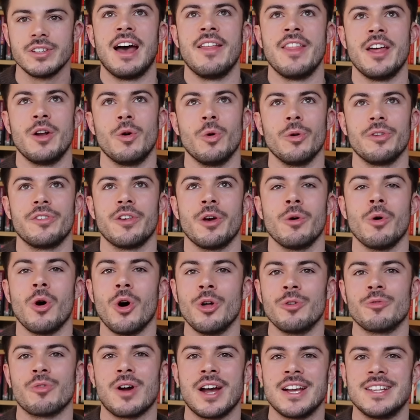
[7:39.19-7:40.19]
And then also
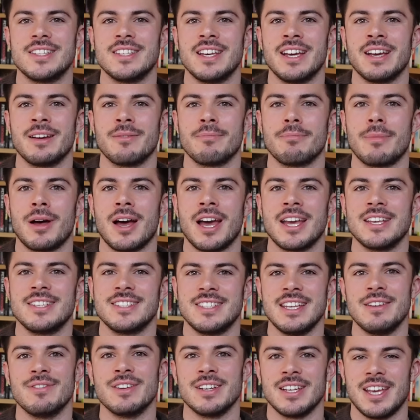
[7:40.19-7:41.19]
On Writing by
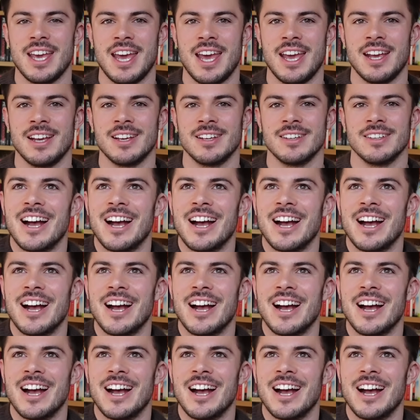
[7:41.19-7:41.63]
Stephen King.